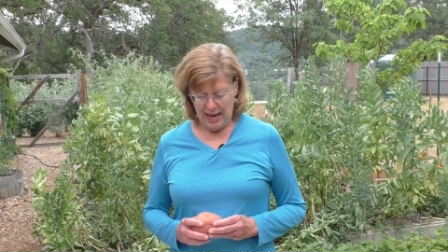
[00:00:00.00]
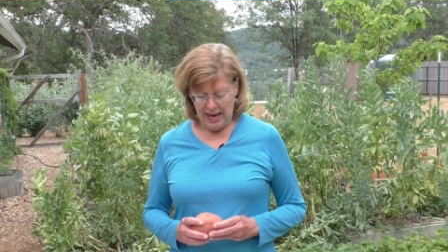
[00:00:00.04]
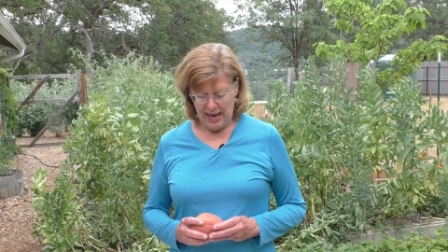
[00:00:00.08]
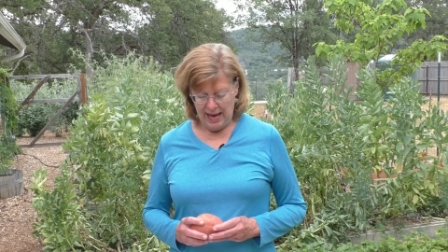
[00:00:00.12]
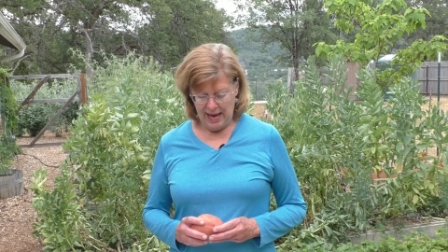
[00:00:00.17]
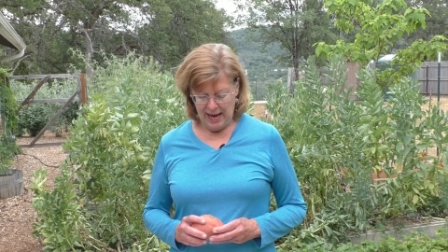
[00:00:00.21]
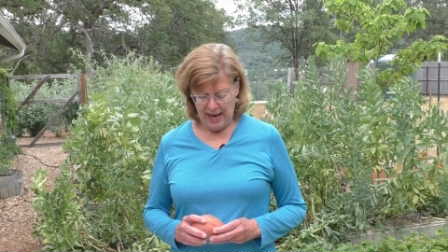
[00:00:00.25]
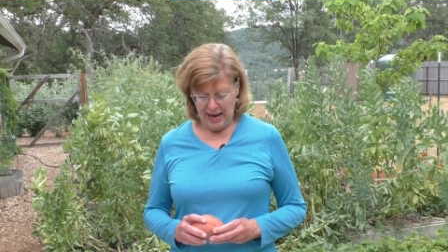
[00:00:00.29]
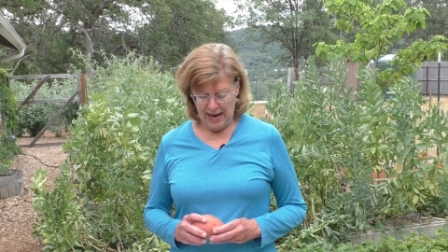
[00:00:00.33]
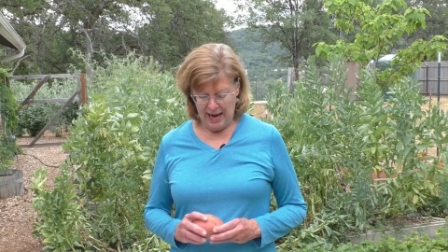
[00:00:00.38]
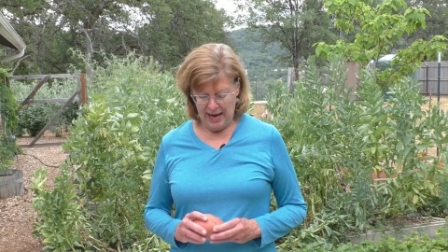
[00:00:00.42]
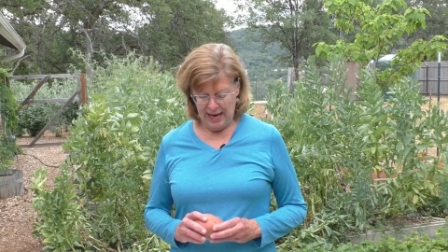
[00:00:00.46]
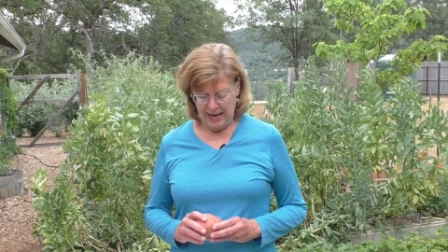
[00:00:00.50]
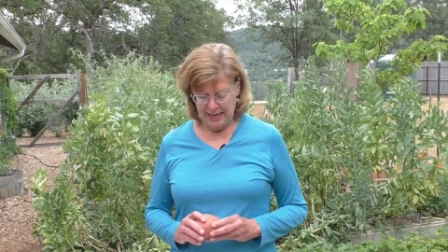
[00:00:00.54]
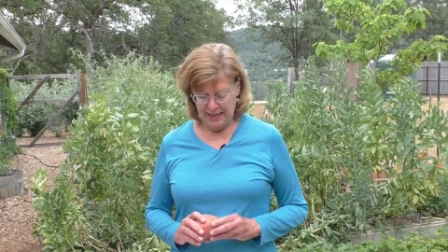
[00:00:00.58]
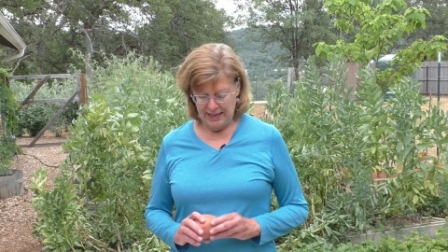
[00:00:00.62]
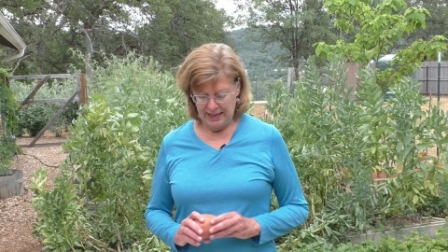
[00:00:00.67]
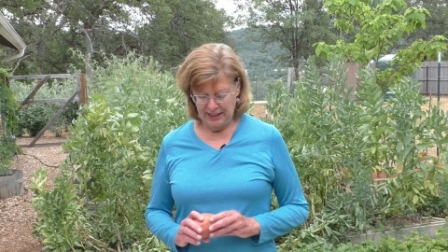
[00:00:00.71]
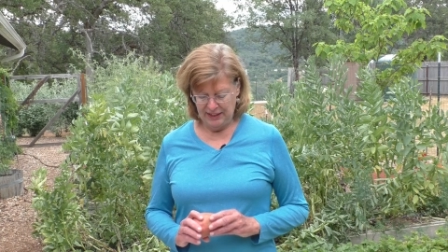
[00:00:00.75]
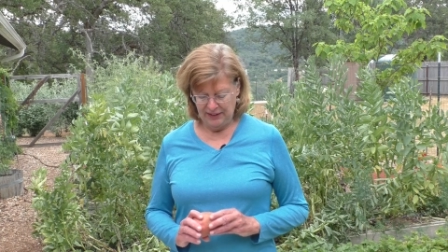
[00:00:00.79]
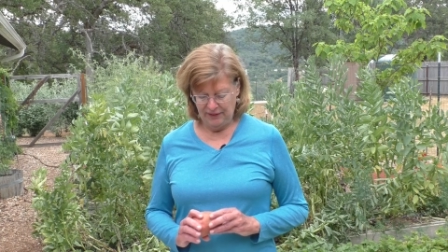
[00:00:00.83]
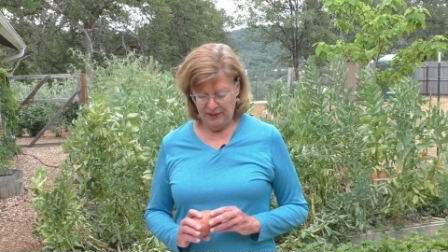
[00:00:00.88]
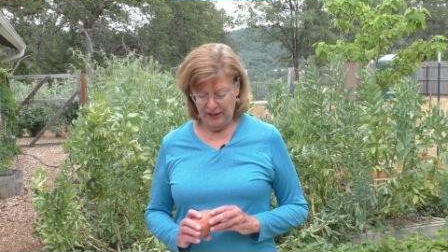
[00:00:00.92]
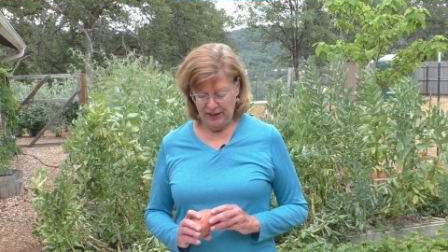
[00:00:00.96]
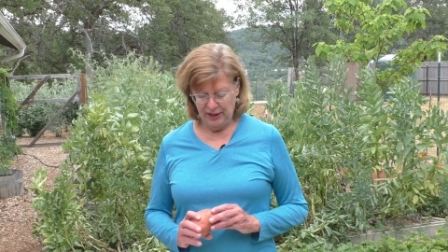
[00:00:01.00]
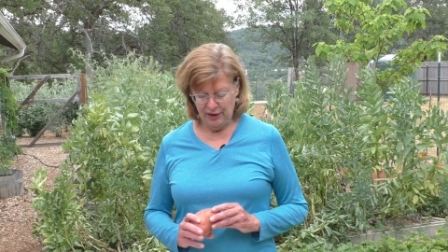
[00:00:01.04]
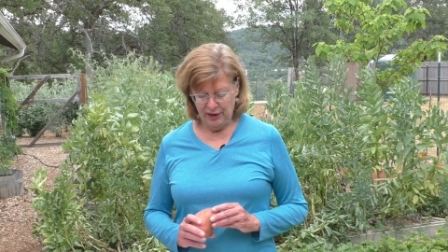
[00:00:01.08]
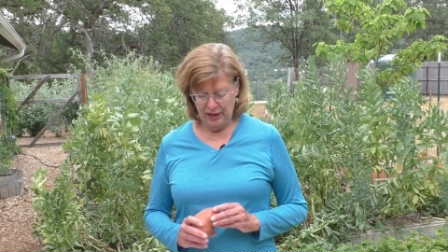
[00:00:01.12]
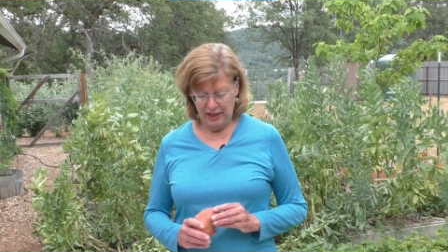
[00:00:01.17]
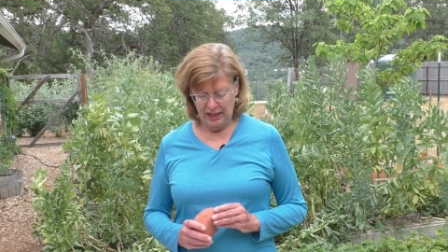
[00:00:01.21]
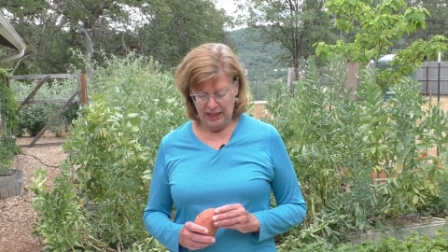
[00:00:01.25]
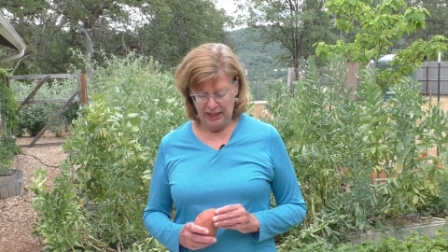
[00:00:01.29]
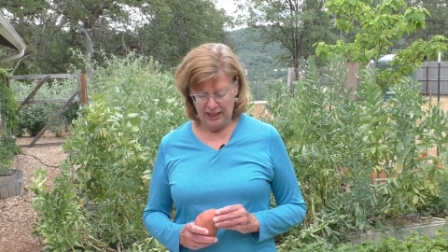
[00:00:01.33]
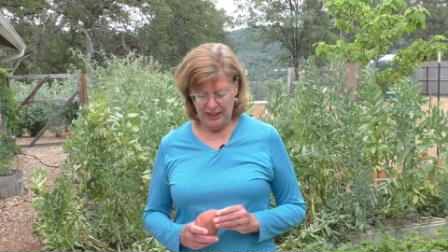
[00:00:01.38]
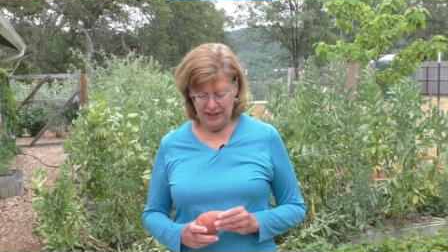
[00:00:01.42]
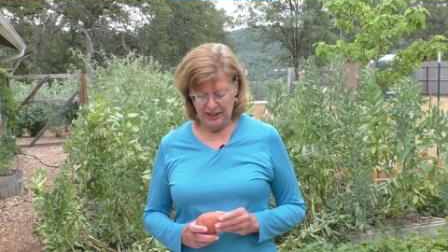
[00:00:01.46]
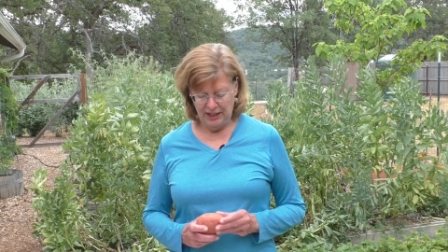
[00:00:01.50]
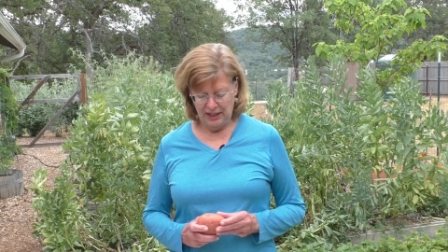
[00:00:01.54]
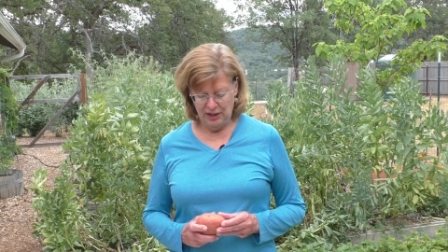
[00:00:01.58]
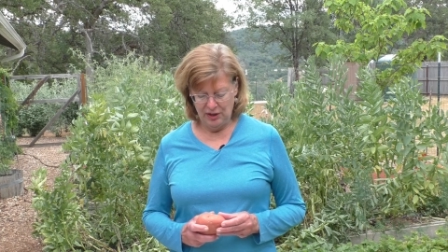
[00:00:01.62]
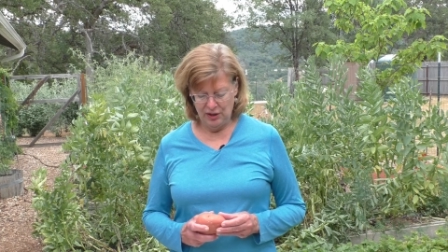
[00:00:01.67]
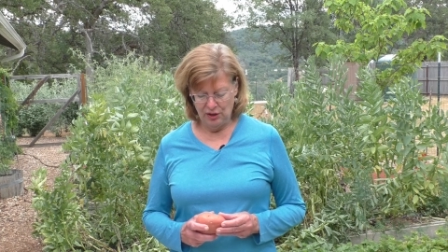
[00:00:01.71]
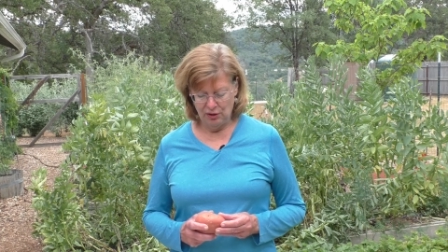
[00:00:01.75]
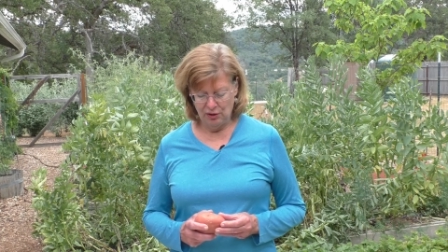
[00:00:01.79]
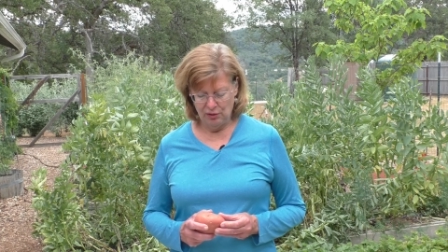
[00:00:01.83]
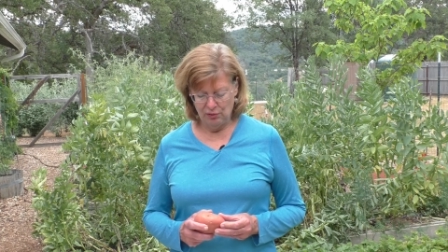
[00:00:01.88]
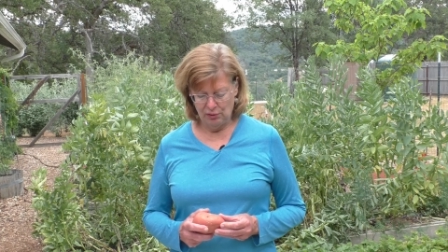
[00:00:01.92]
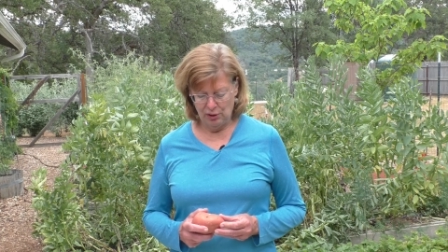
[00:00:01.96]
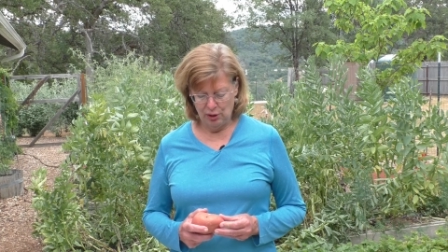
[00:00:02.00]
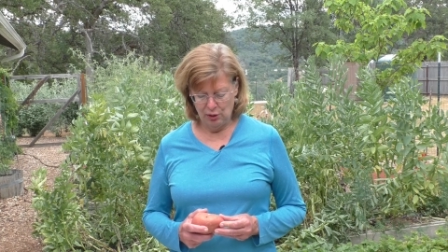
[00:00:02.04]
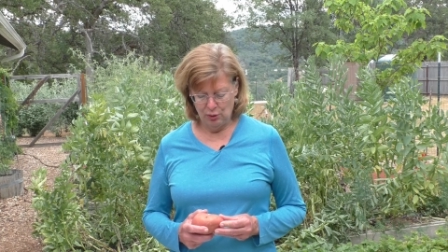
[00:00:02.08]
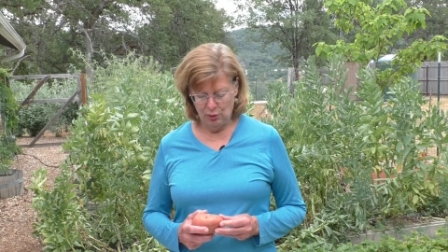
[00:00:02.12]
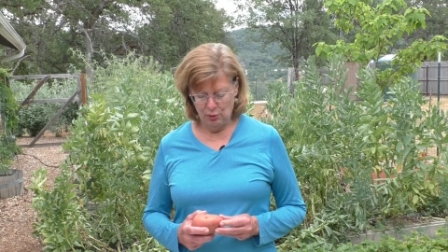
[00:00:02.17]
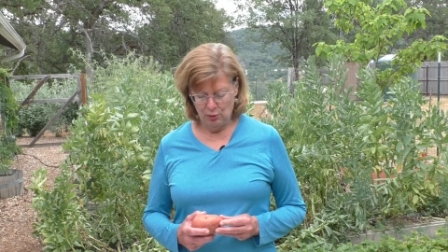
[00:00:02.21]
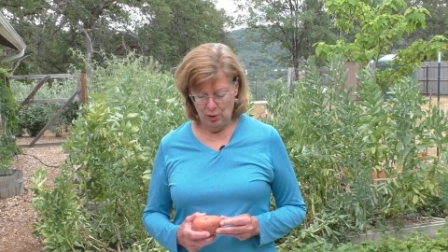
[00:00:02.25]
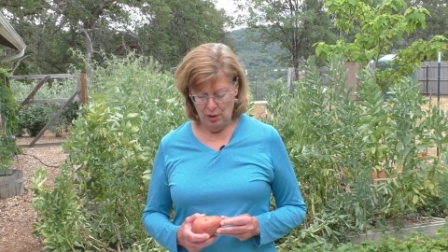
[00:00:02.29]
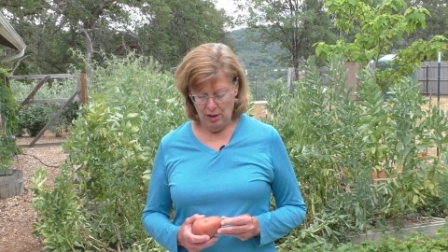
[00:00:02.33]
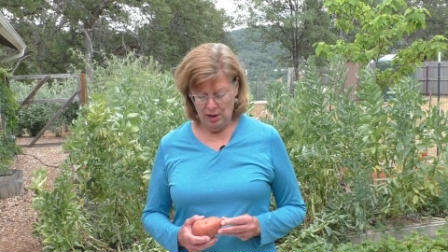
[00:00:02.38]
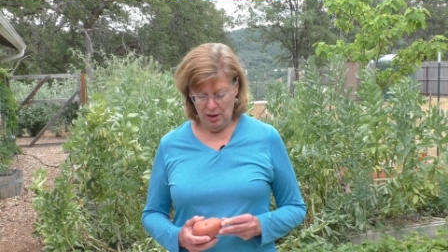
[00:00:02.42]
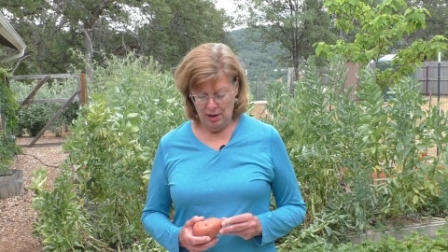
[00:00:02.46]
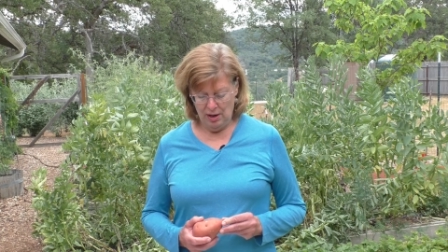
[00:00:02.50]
and it's very easy to grow